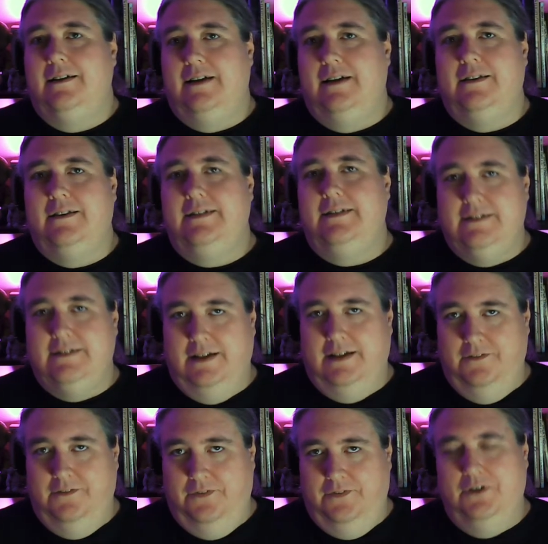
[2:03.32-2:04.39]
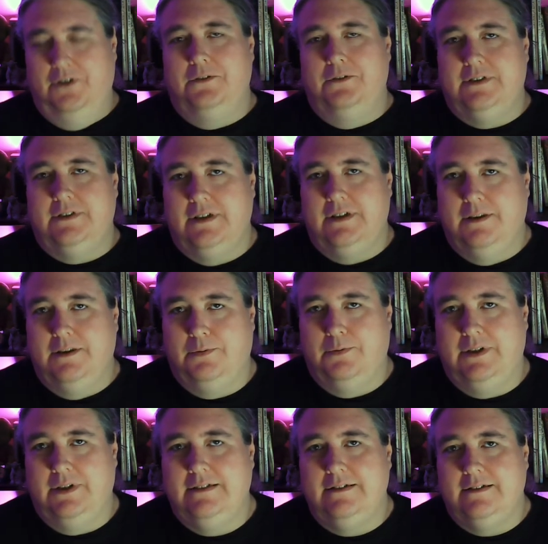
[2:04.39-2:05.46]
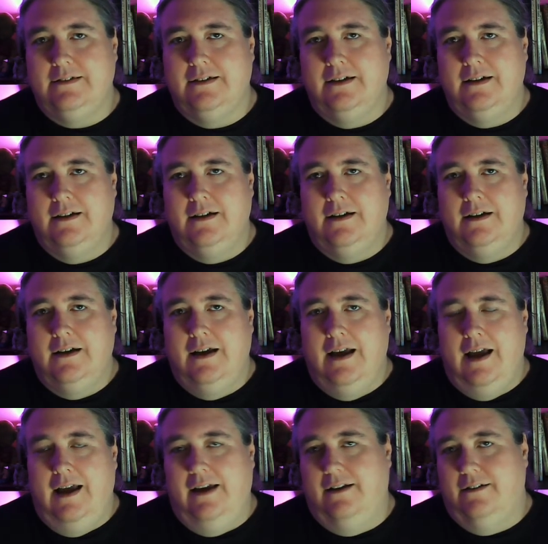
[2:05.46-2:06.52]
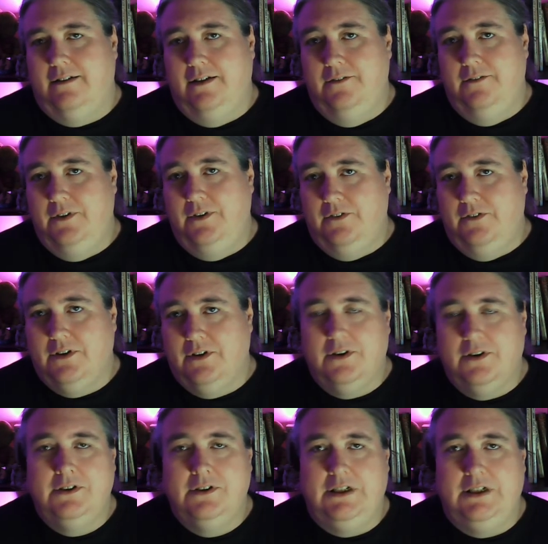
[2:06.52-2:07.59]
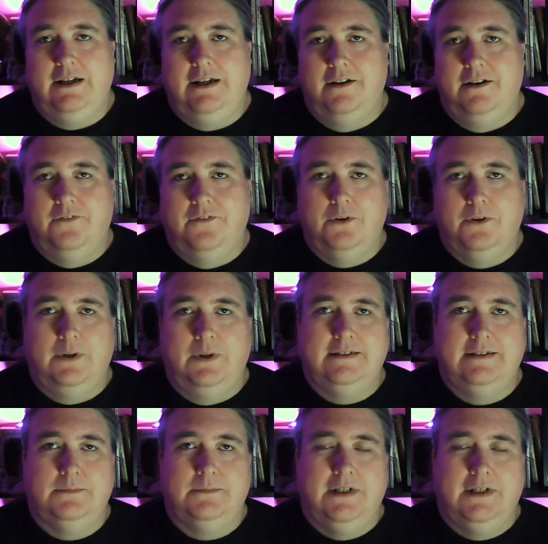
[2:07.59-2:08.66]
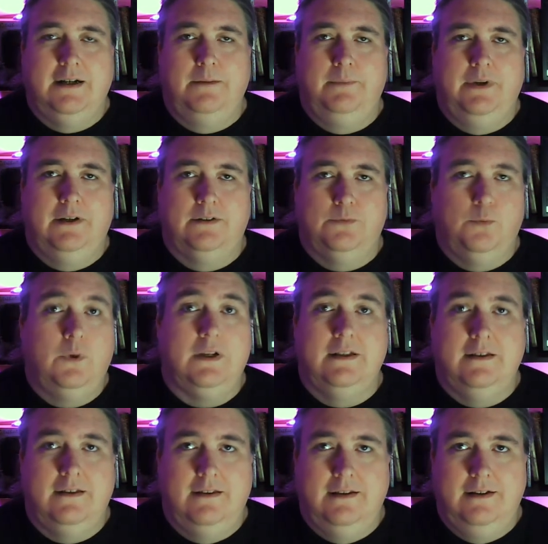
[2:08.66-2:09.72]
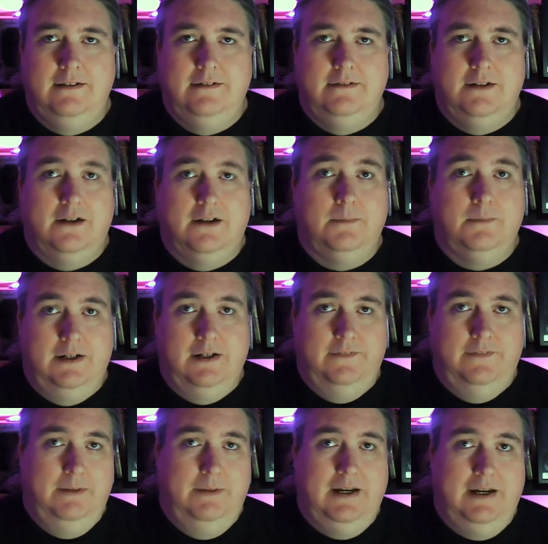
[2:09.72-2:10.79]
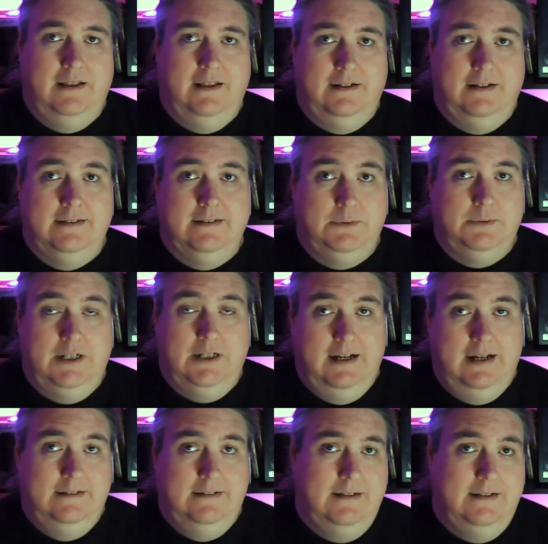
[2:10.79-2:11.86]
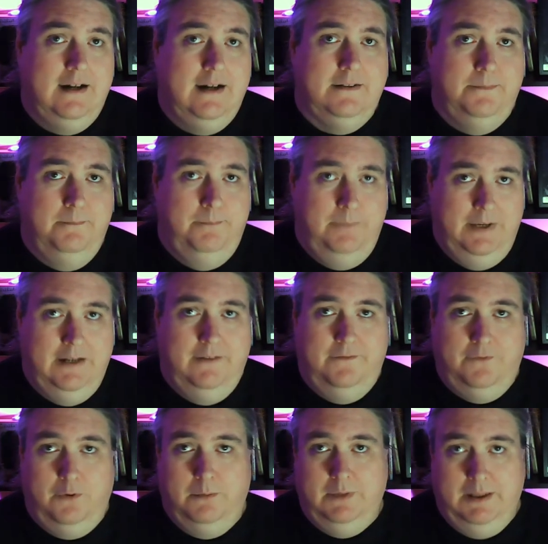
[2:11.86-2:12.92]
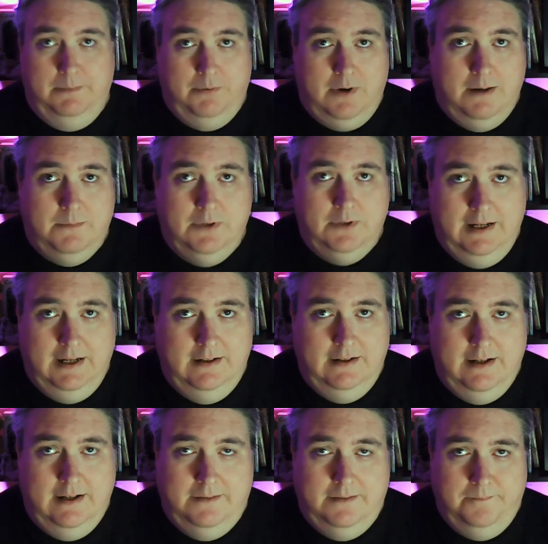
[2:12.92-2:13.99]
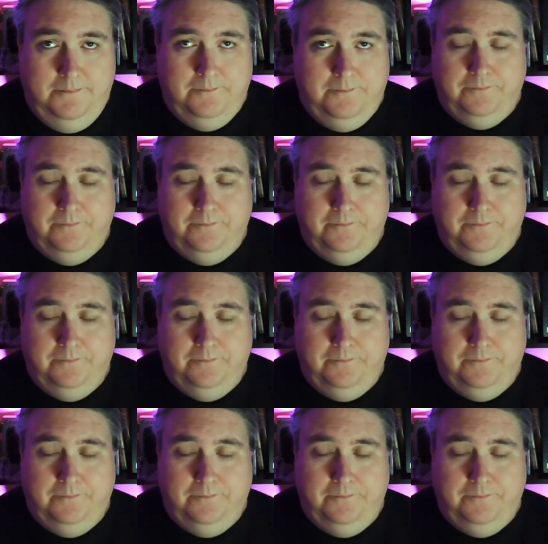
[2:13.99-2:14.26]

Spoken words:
Now, this confused the priest and confused the clergy for quite some time because, one, the dogma of the Immaculate Conception had not been formally promulgated yet.